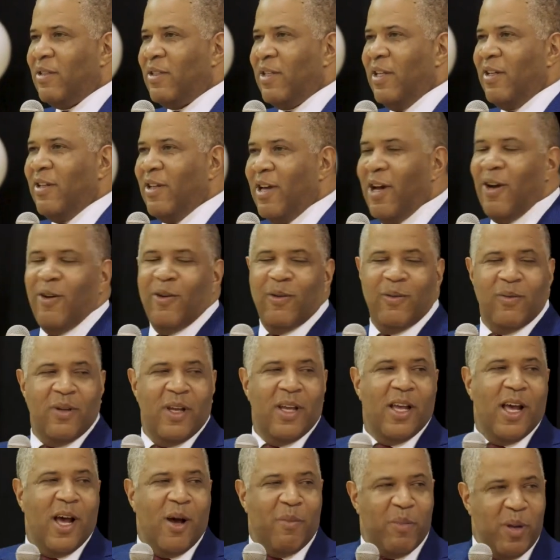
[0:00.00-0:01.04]
I said, No,
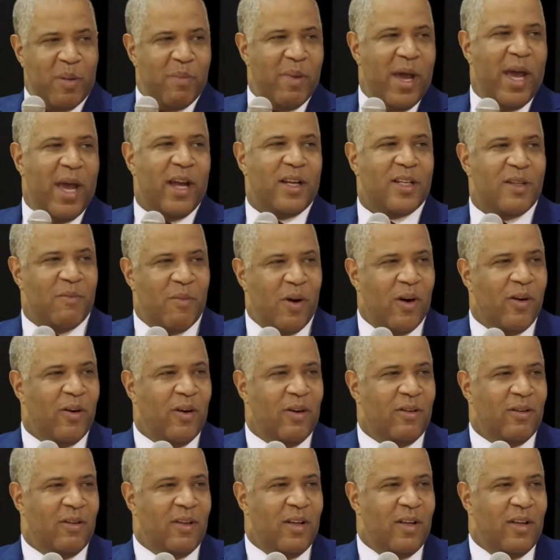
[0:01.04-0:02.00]
I'll be back tomorrow.